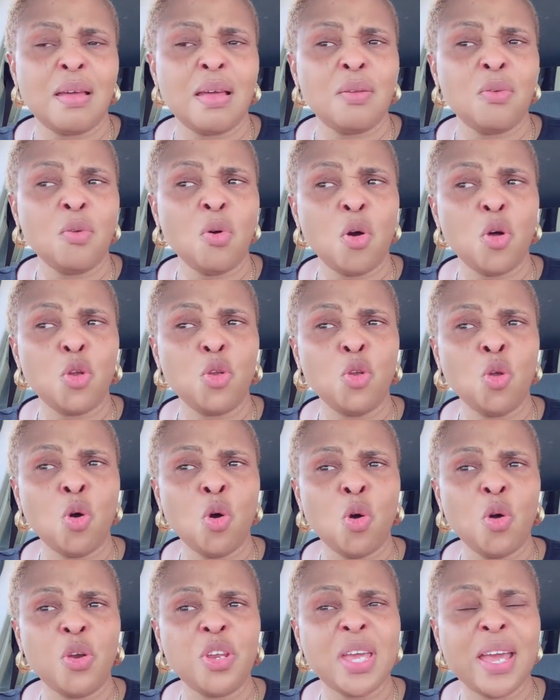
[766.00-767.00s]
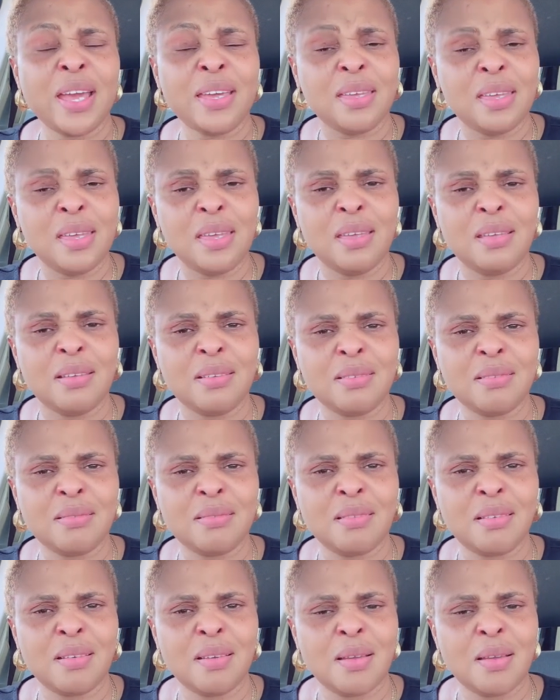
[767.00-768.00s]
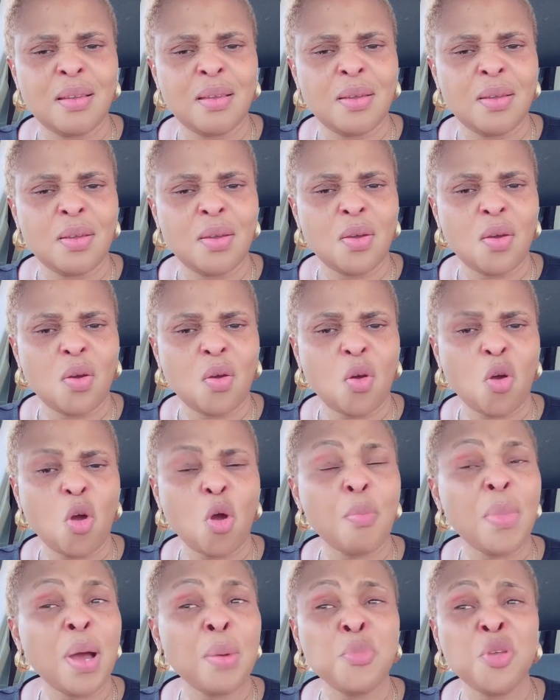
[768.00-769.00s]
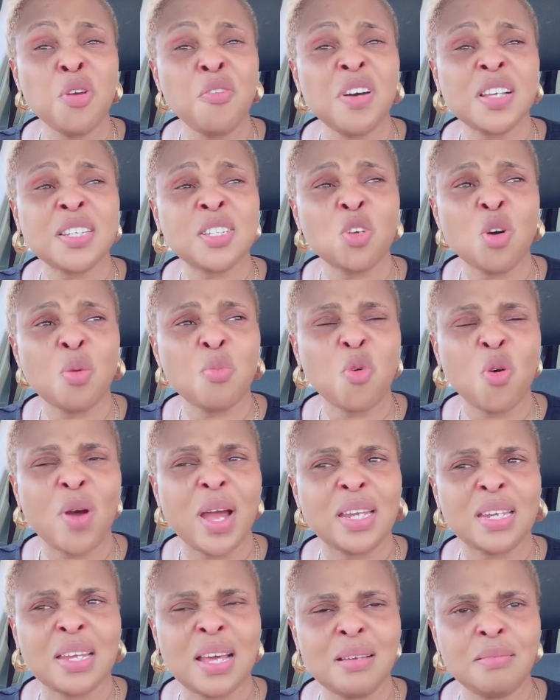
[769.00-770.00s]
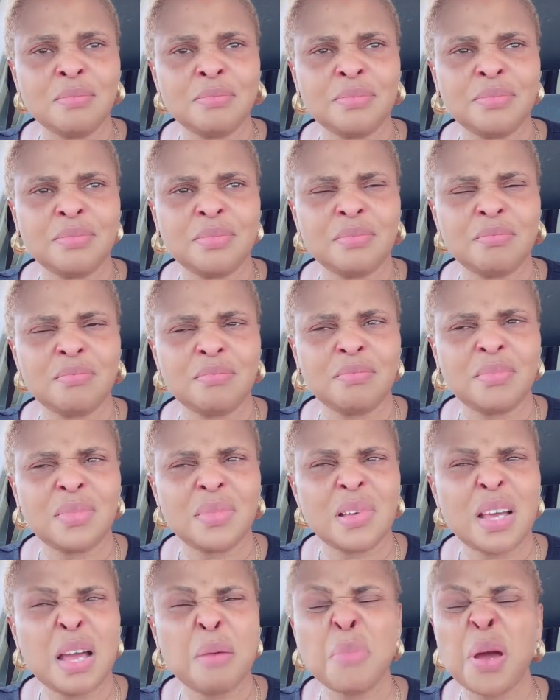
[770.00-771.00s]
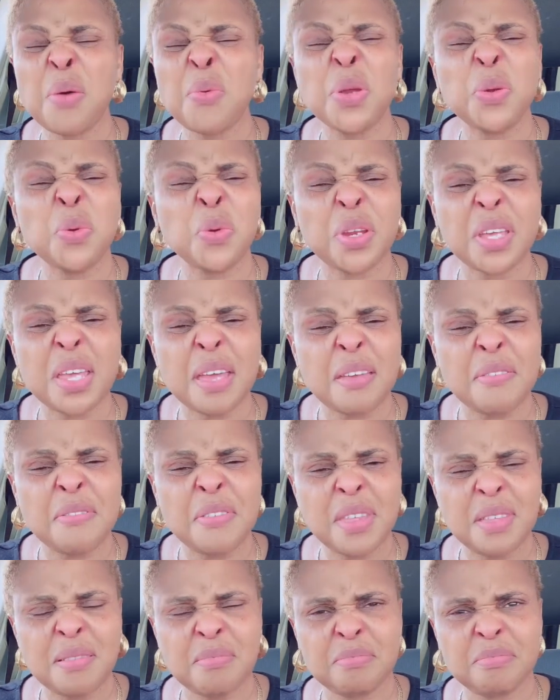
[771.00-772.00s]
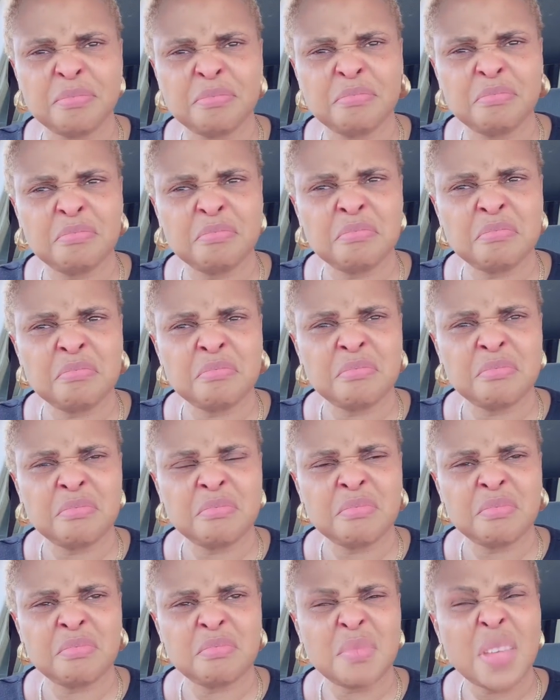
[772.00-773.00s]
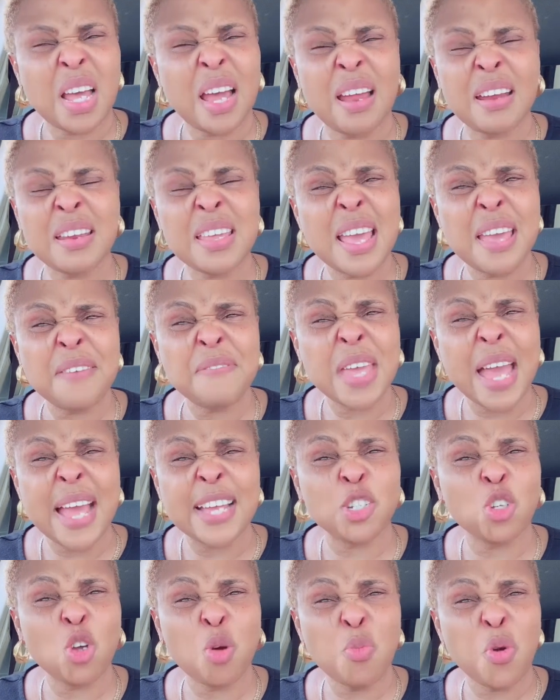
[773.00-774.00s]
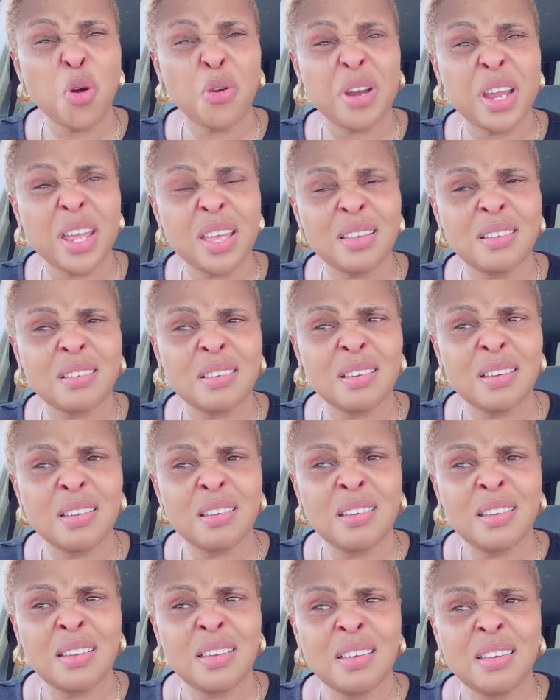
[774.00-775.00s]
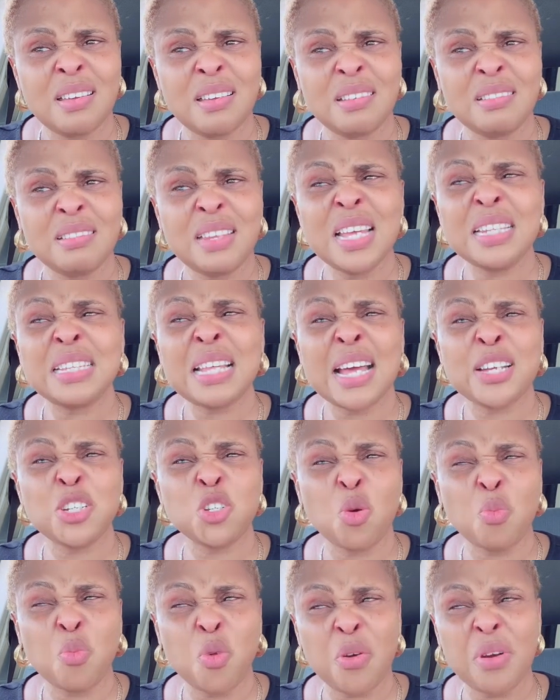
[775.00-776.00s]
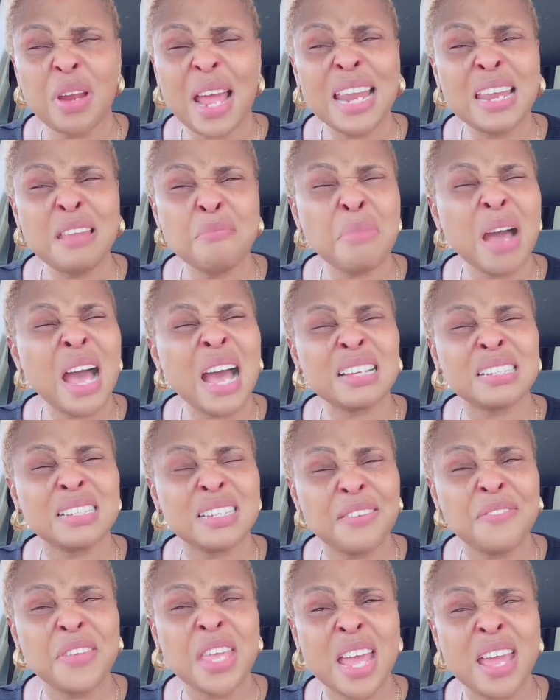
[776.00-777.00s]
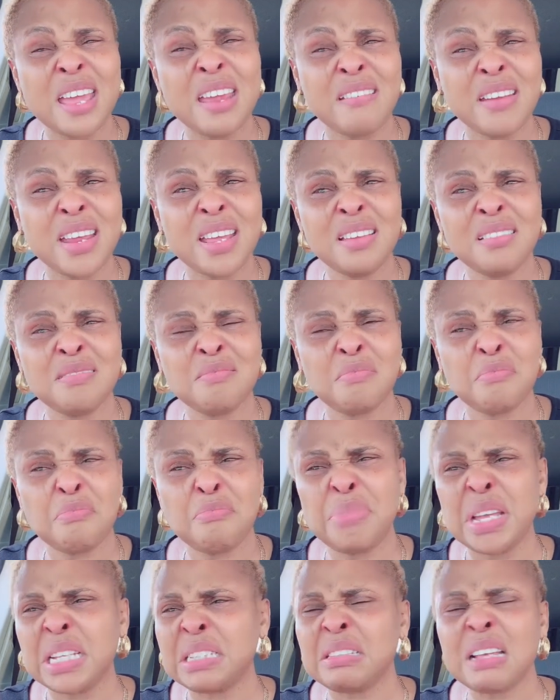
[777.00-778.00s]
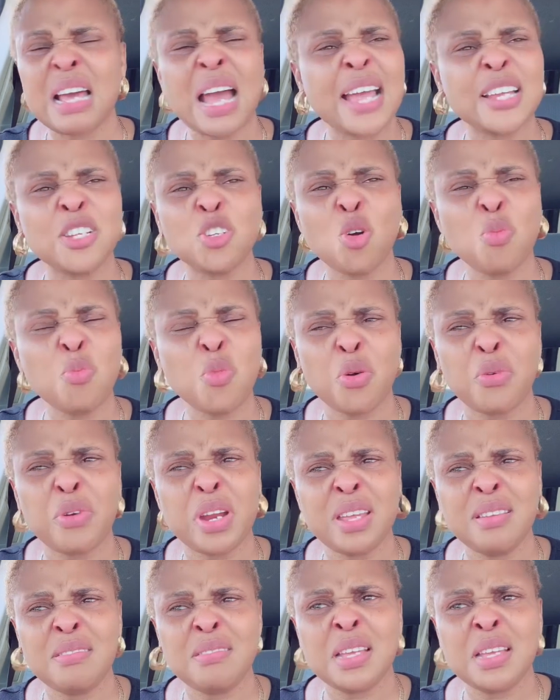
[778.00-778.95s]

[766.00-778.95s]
No, no, Rieki. Oh, mommy, my son, my na. I'm away, no, Rieki. Rieki, I jo more. Data jo more. Ali, ma, jiviere. But I jo more.